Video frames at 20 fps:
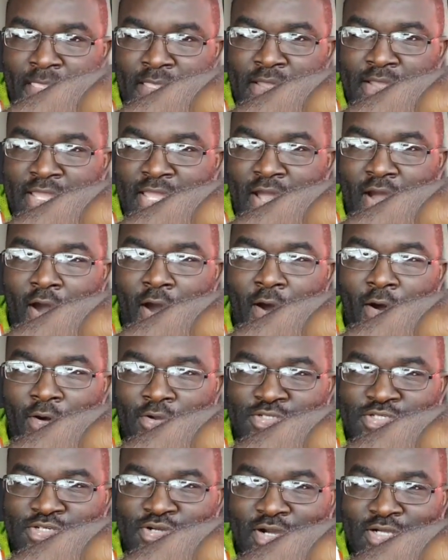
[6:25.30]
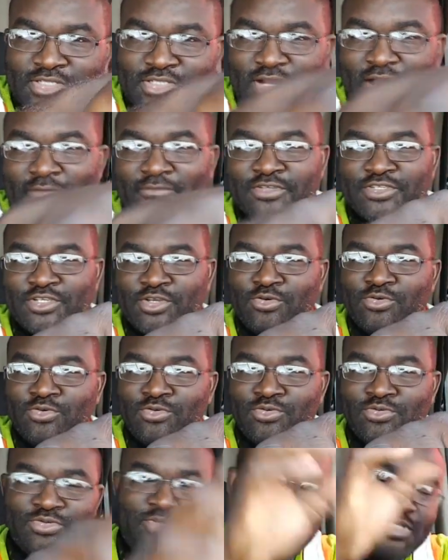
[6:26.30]
Yeah, all truck driving
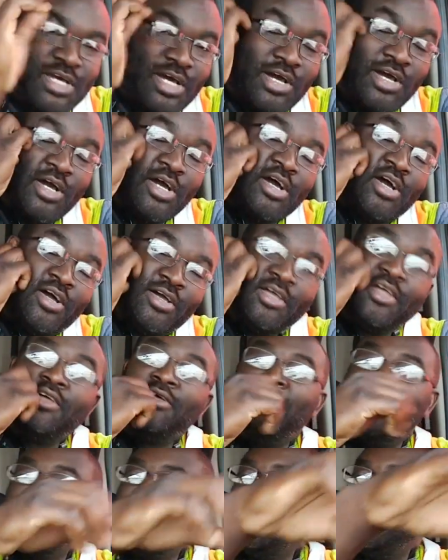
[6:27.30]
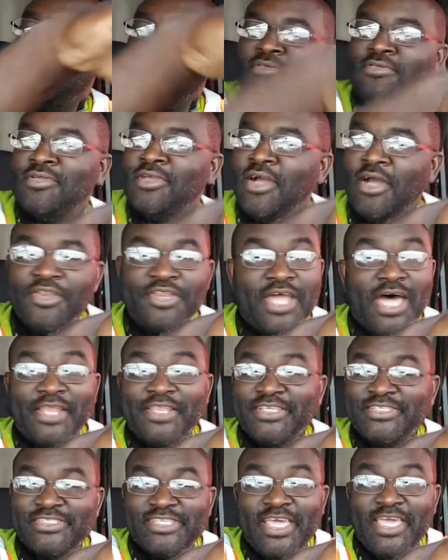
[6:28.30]
schools are not
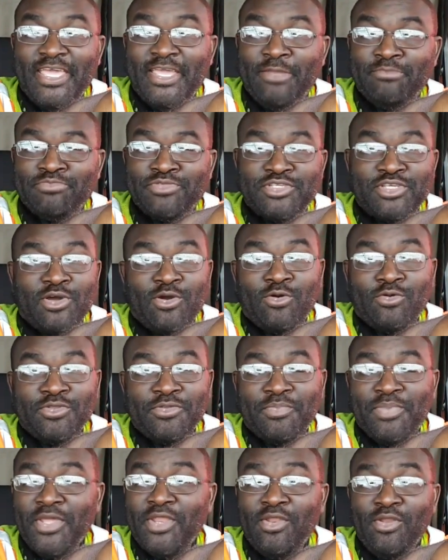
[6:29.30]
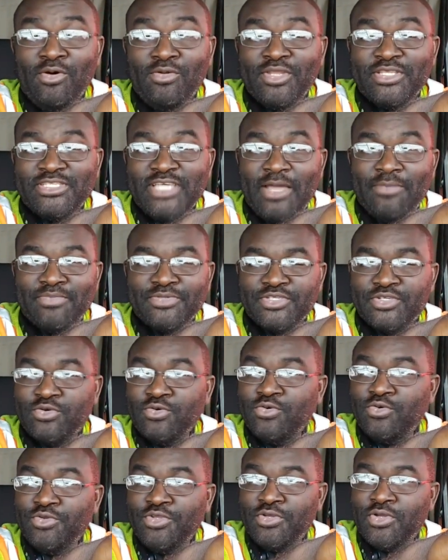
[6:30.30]
the same. So depending on the type of
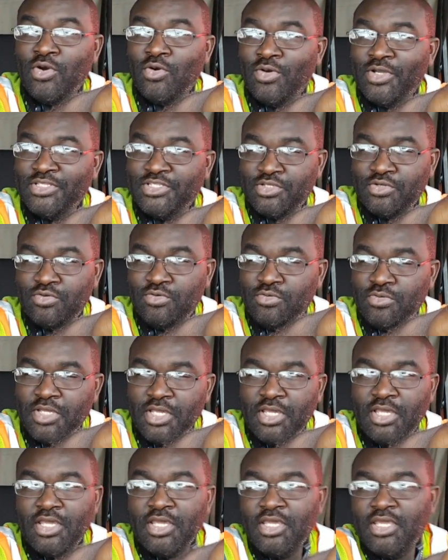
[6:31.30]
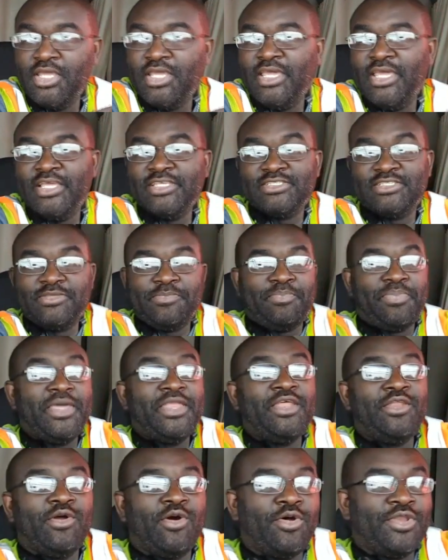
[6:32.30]
school you're going to, it's
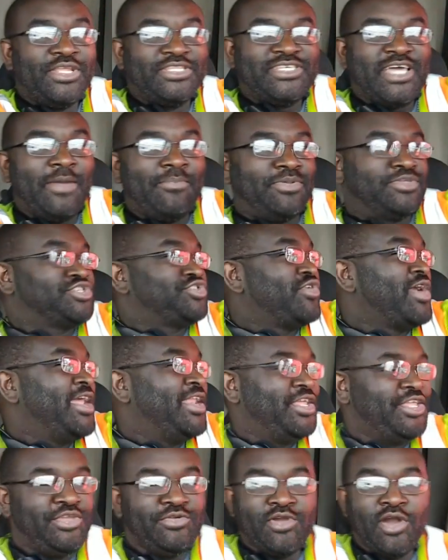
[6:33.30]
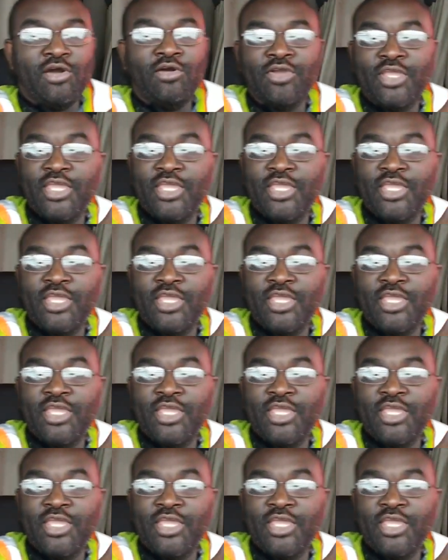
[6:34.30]
depending on the type of training you're going to